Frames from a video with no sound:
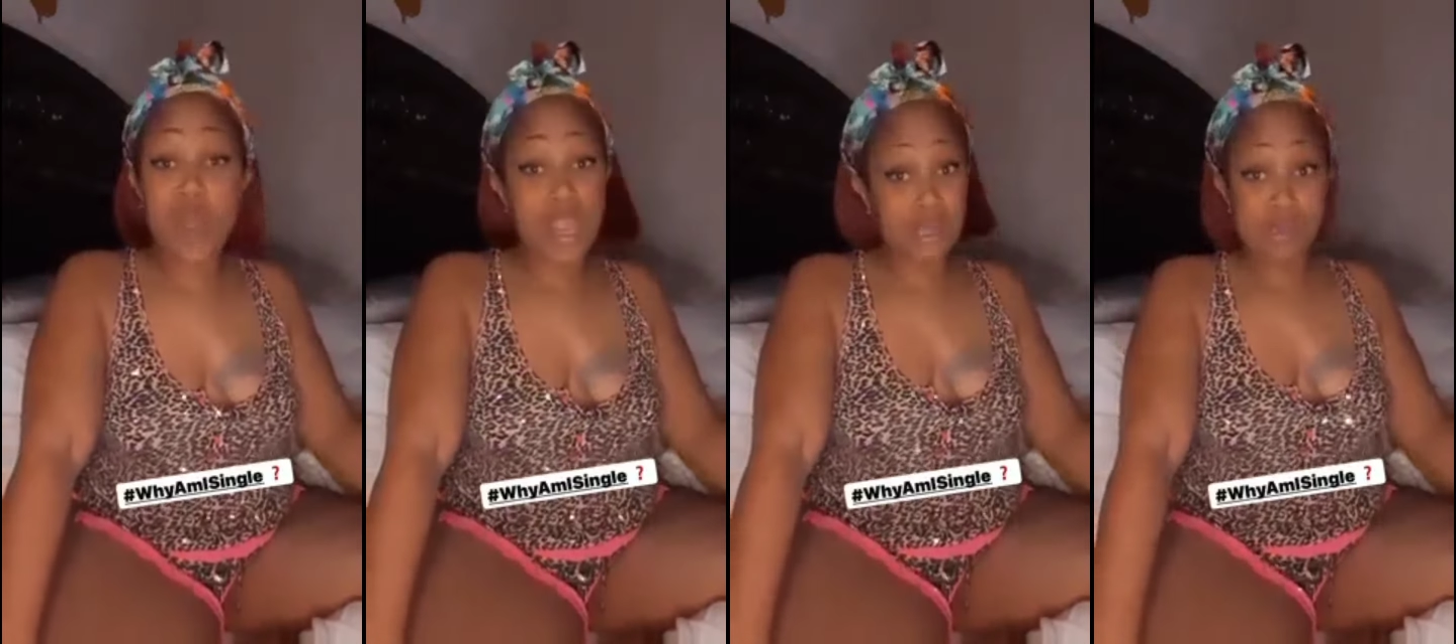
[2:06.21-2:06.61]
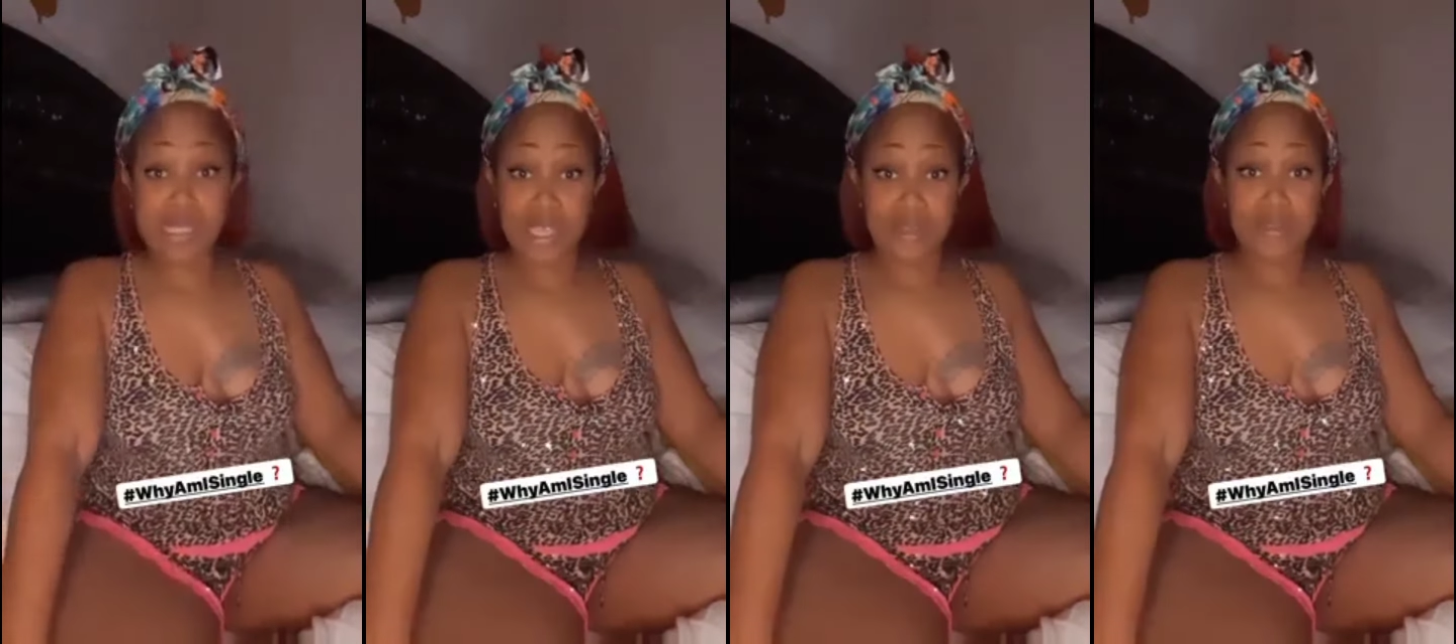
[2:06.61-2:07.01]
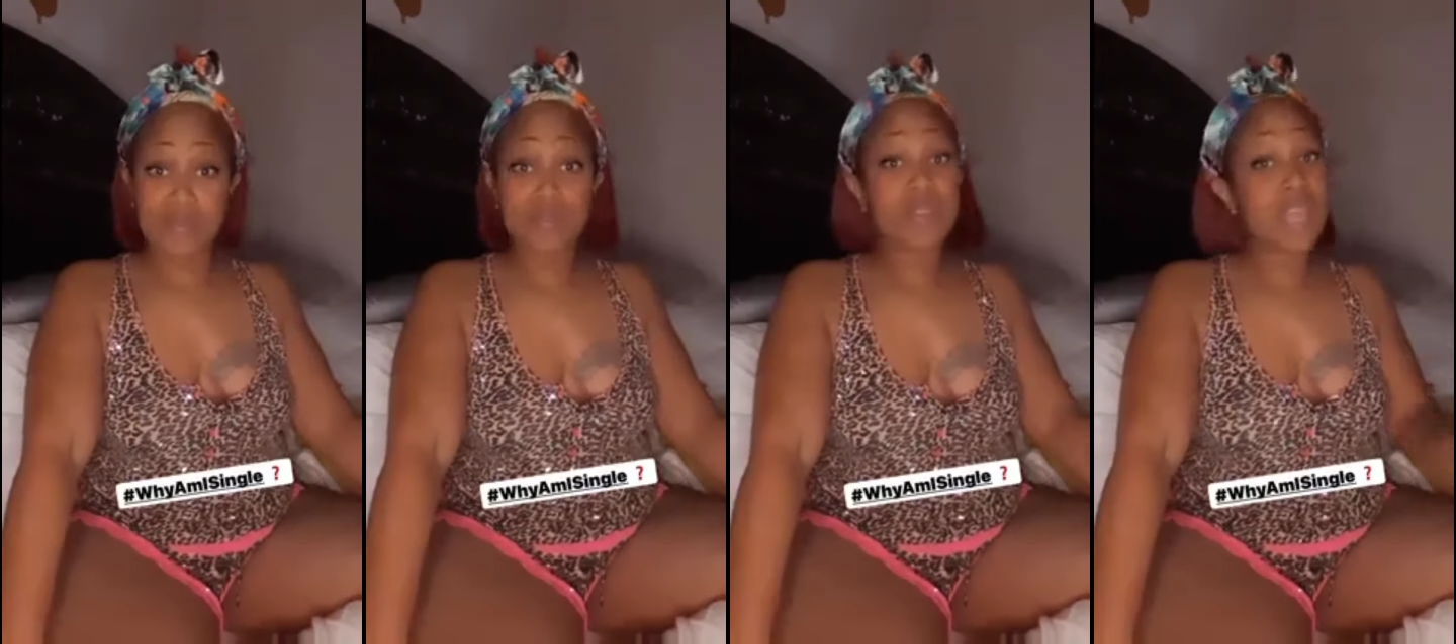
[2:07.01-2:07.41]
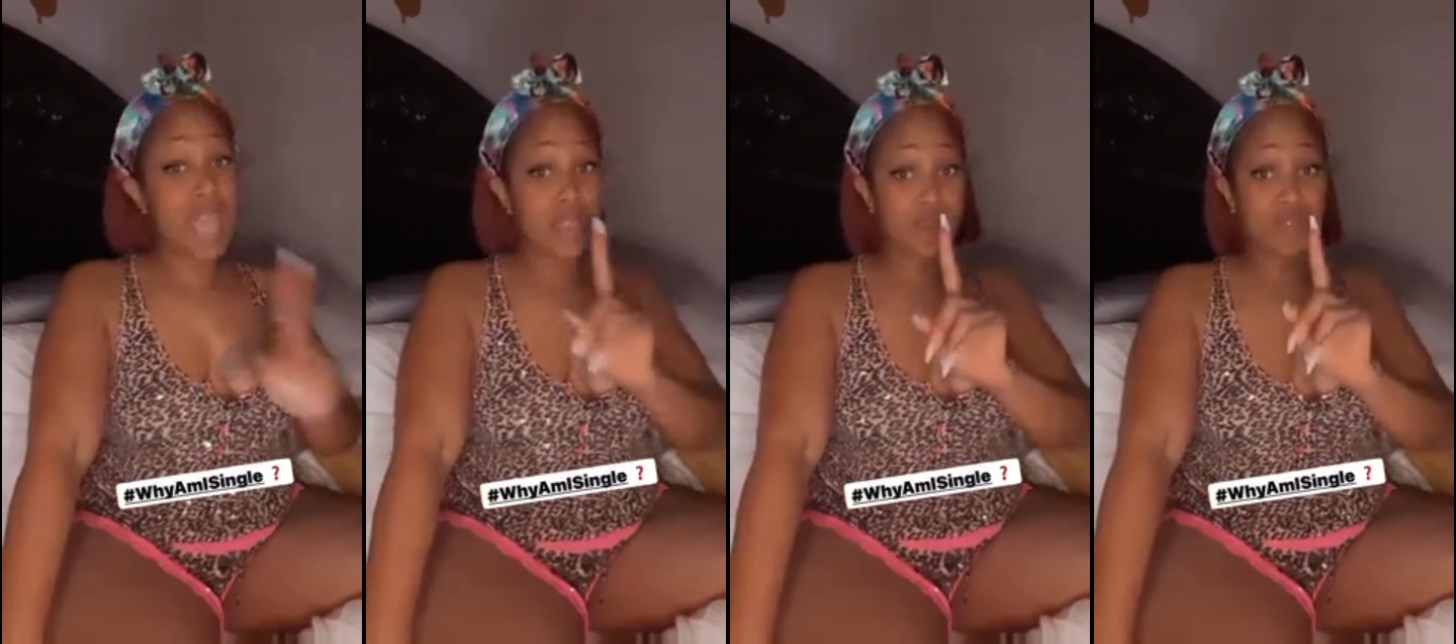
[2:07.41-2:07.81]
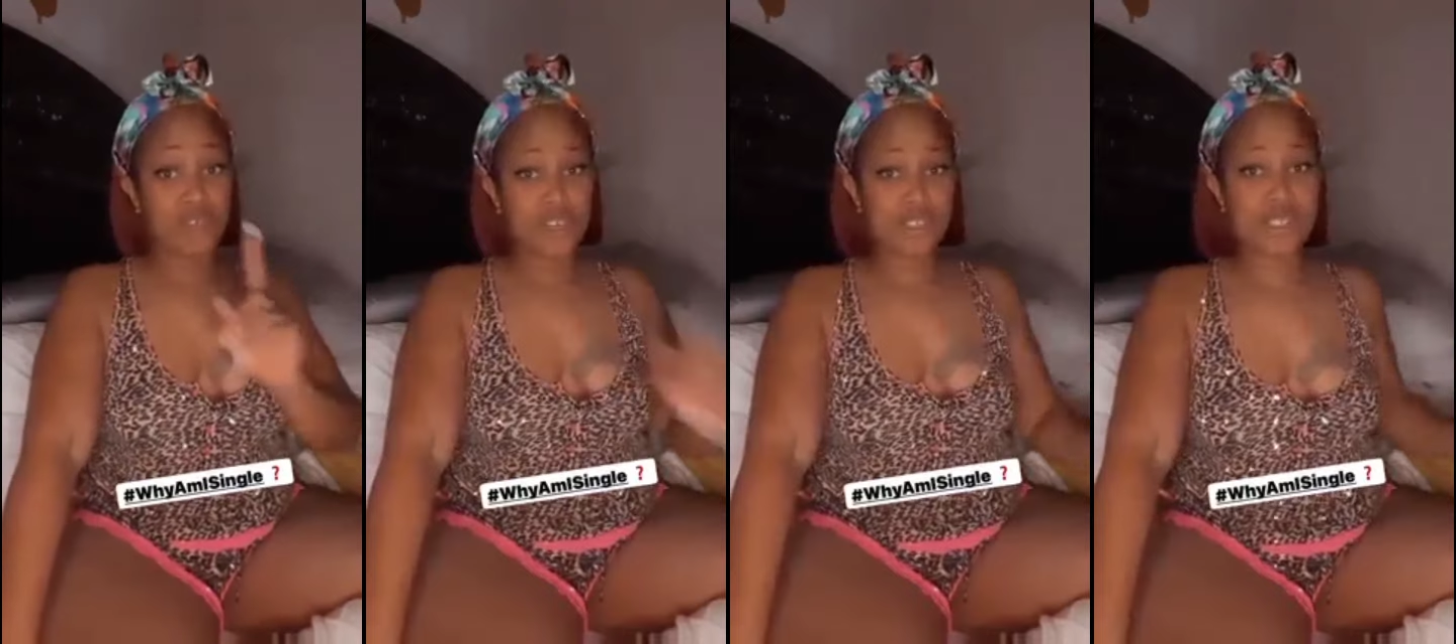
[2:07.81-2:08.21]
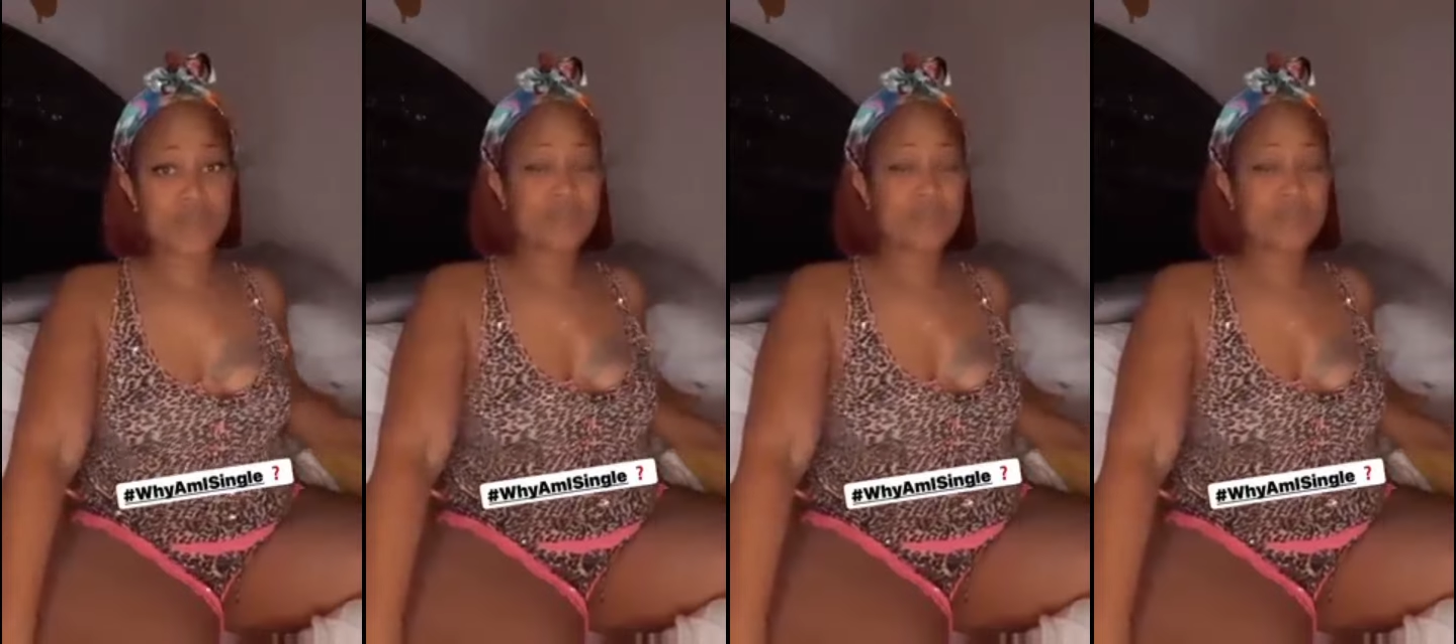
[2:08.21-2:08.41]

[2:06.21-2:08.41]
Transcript: why are you single? I'll go first.